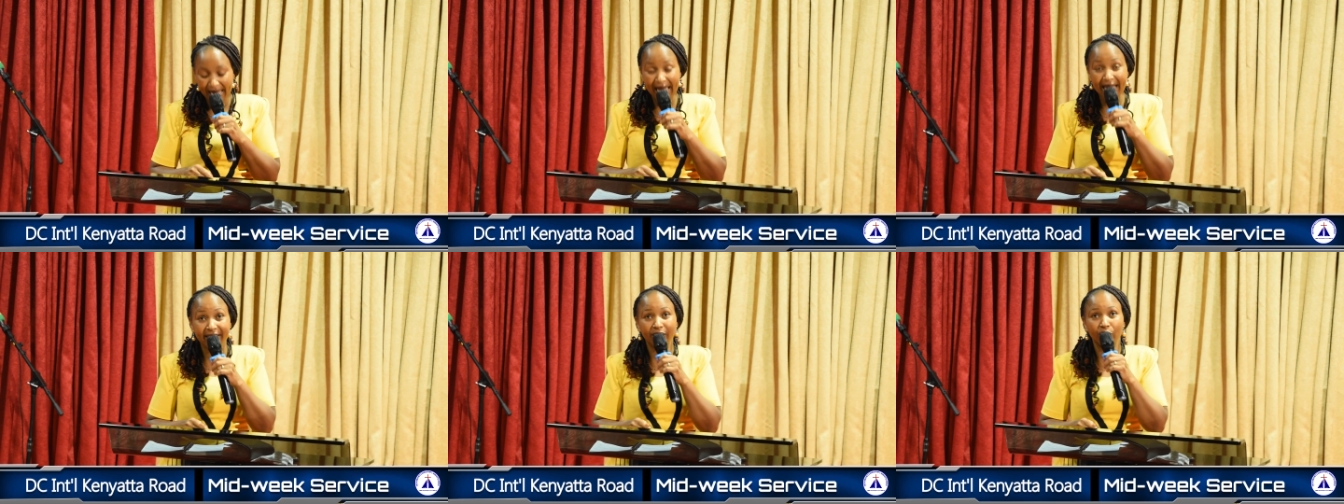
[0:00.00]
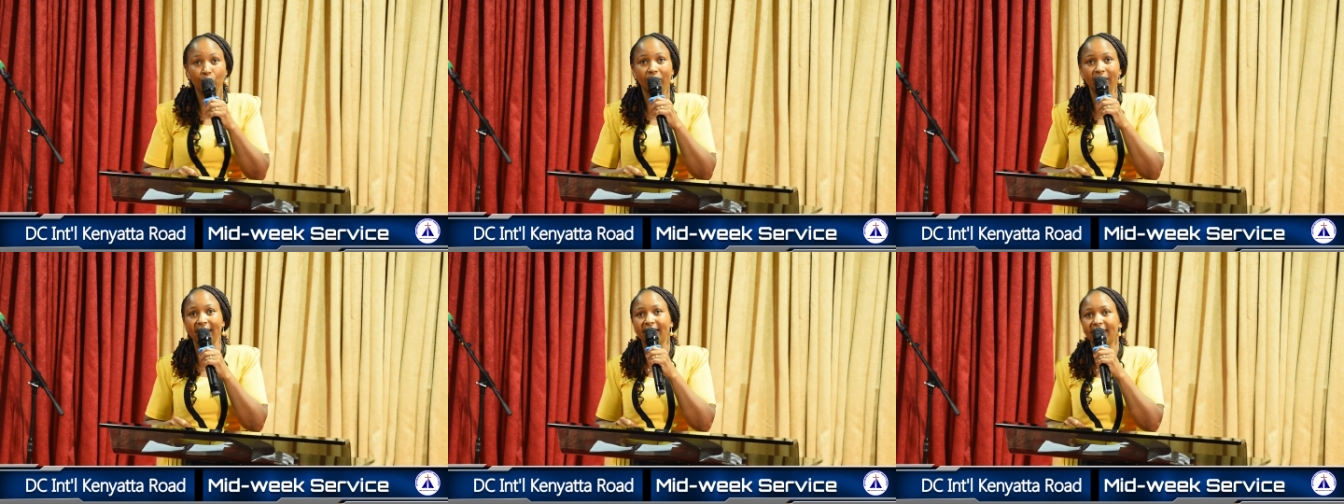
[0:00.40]
8 to
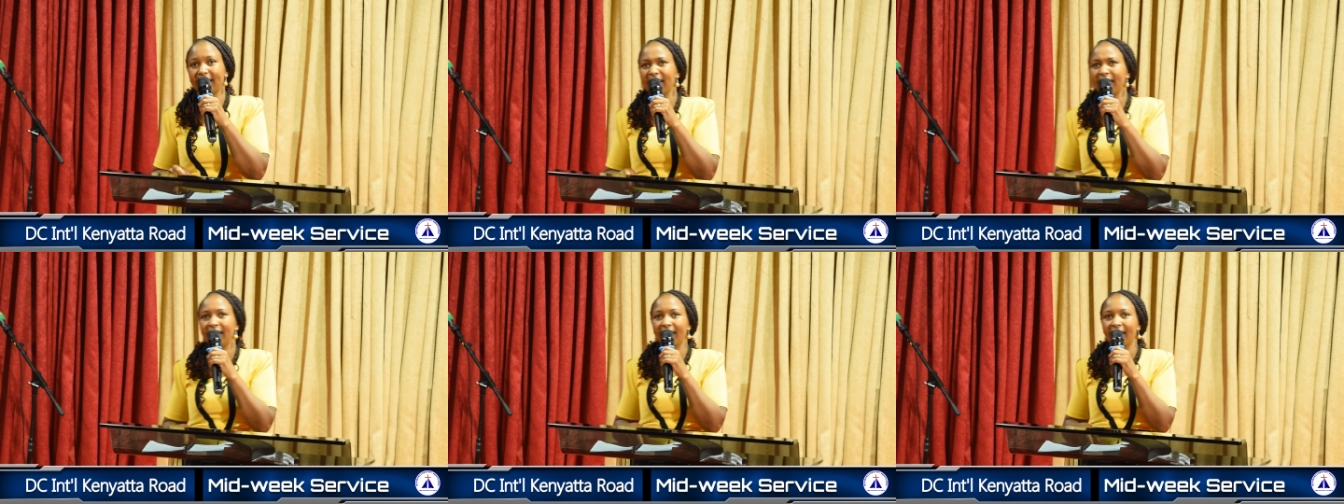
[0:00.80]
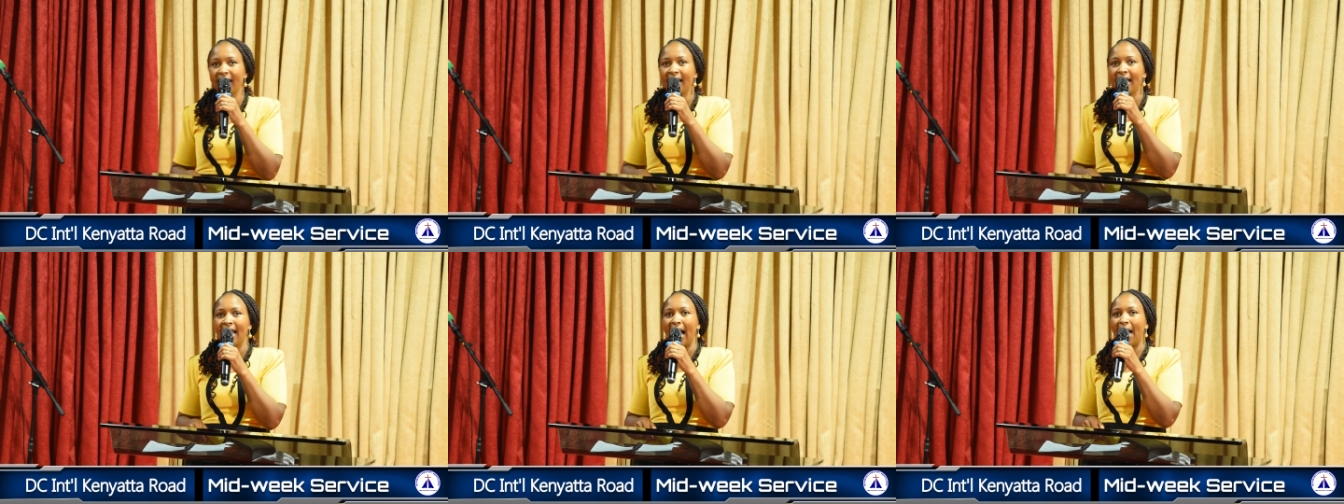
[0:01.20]
16,
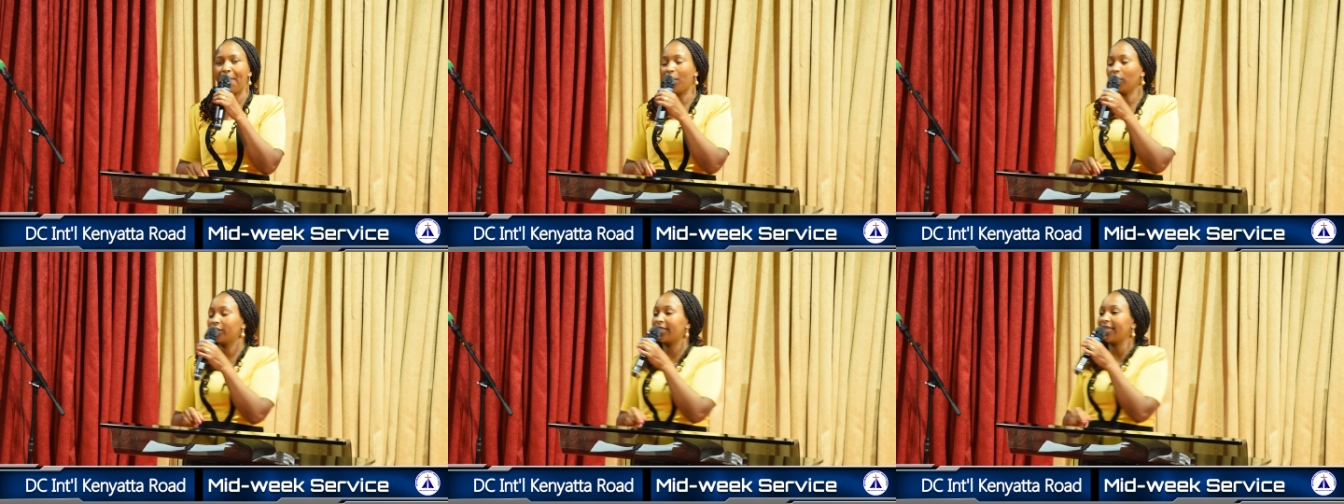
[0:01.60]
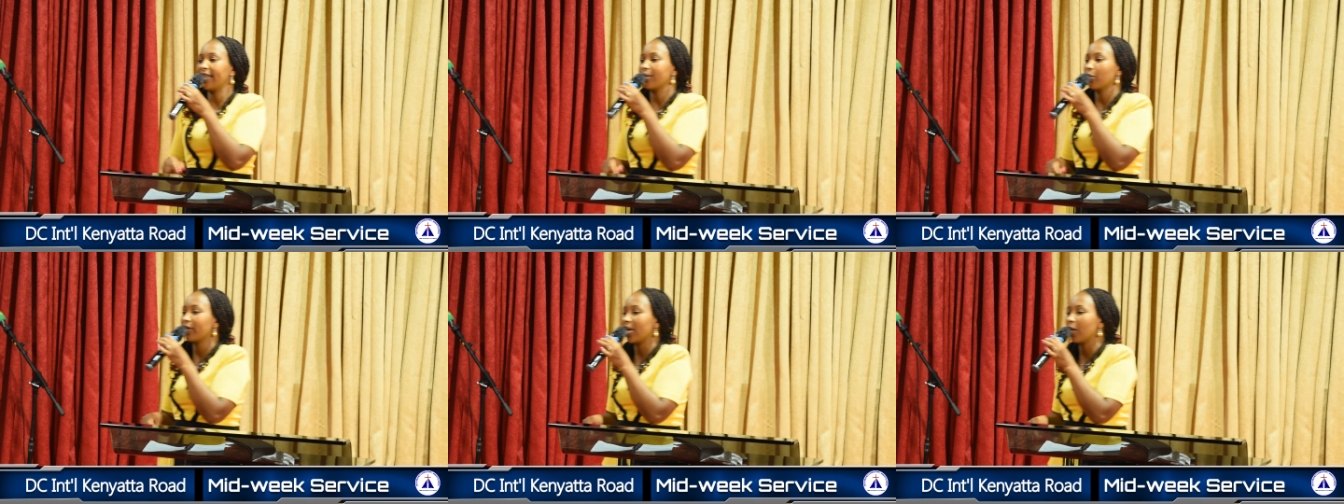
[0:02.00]
about
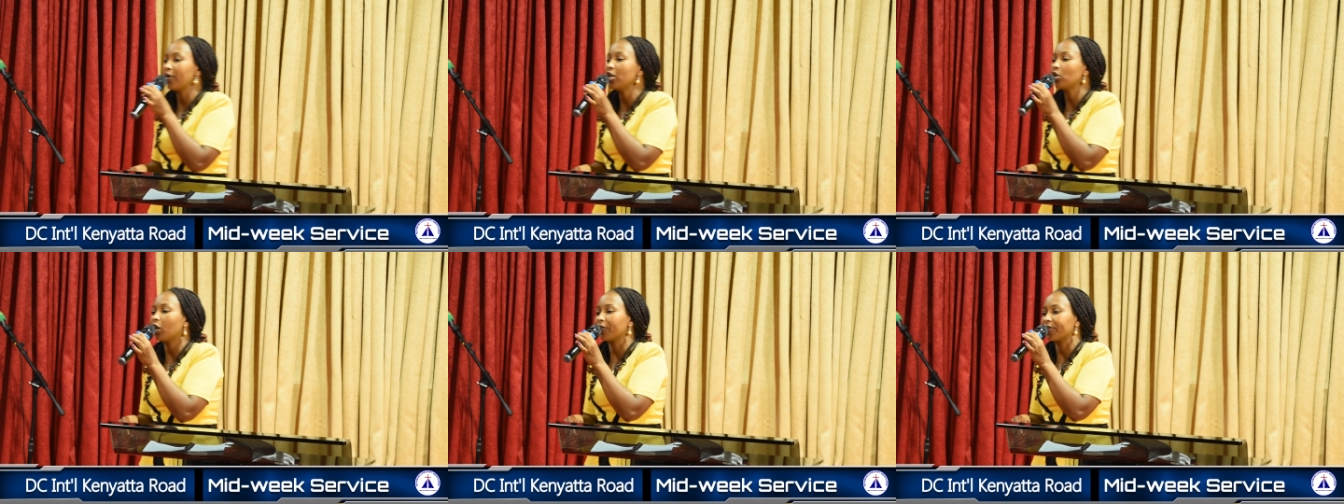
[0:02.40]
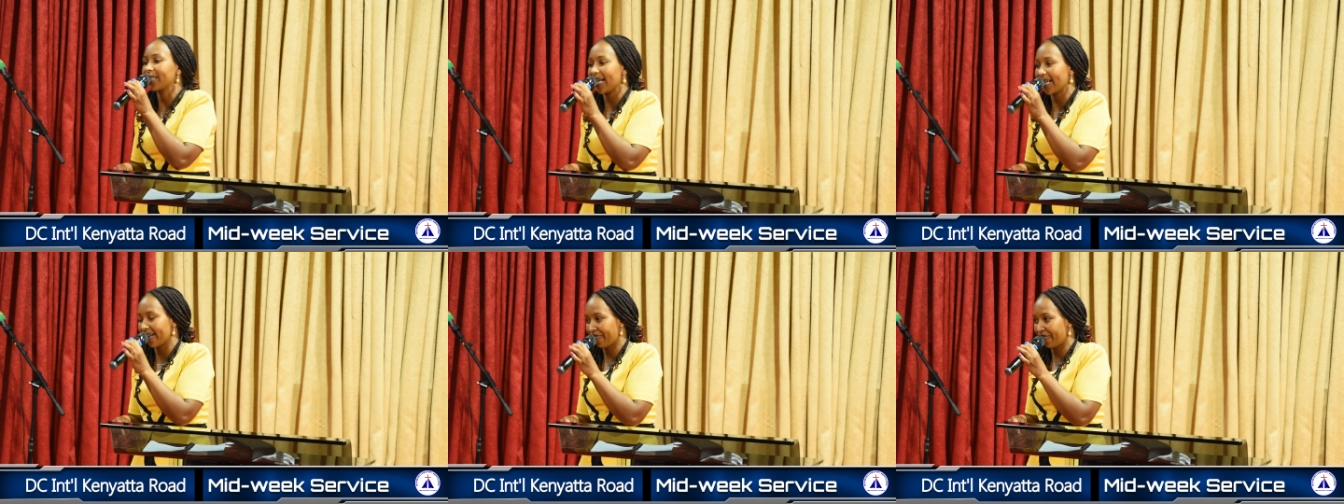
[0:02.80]
the, the window of
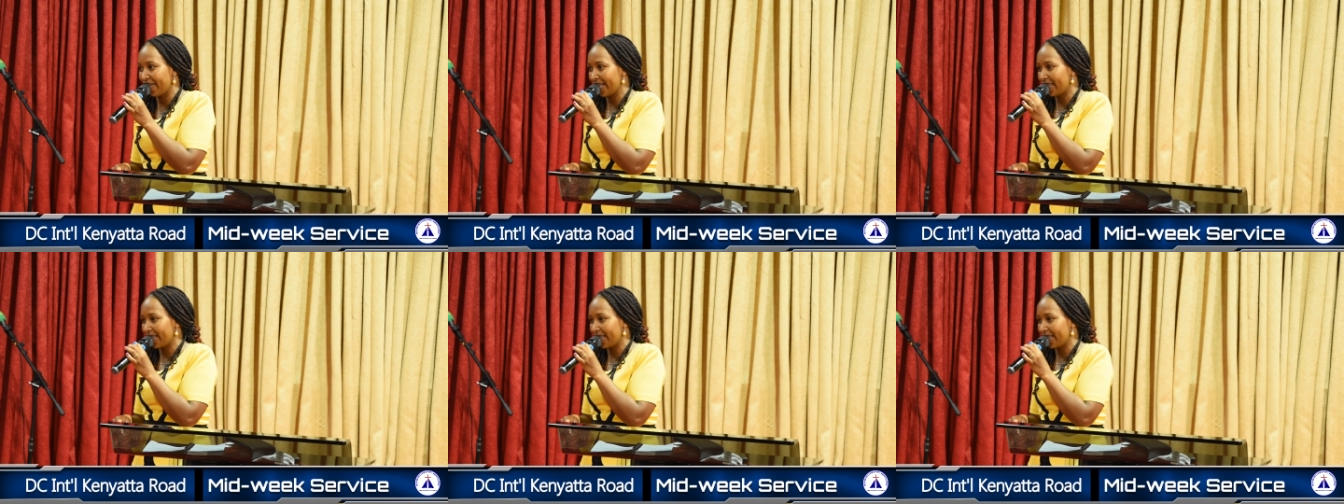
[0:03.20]
Sarah